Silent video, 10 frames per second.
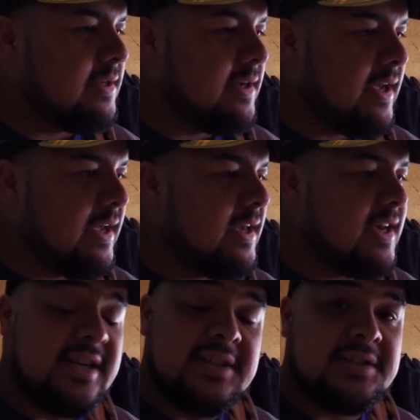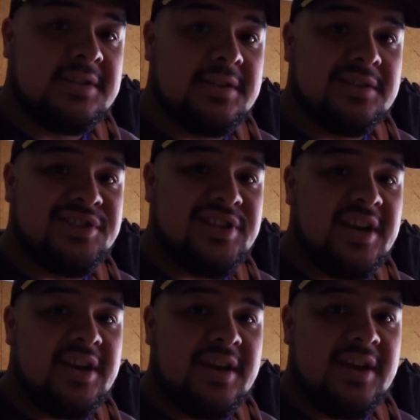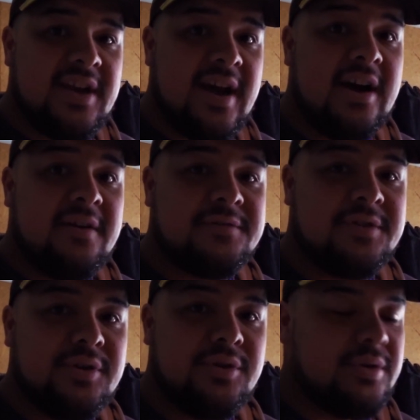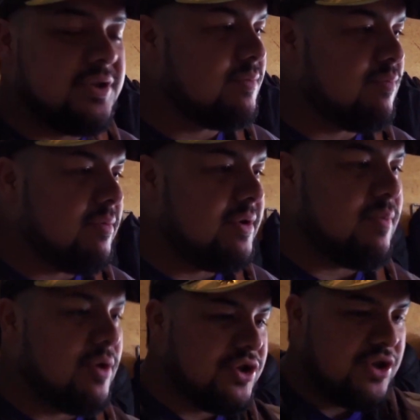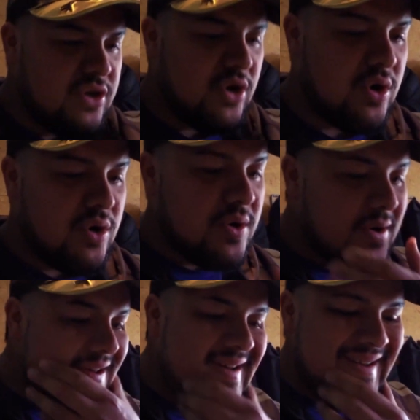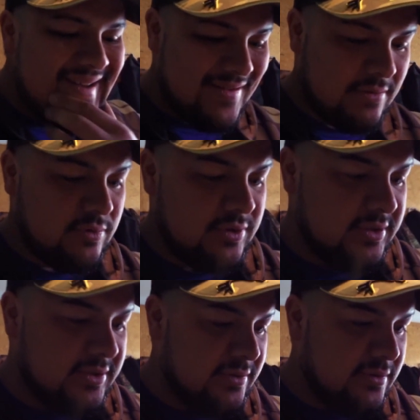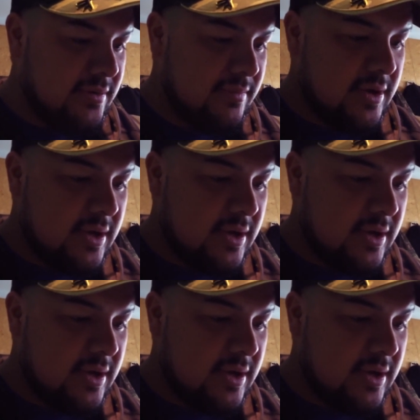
Today is Saturday afternoon. It's probably pushing on, what's the time?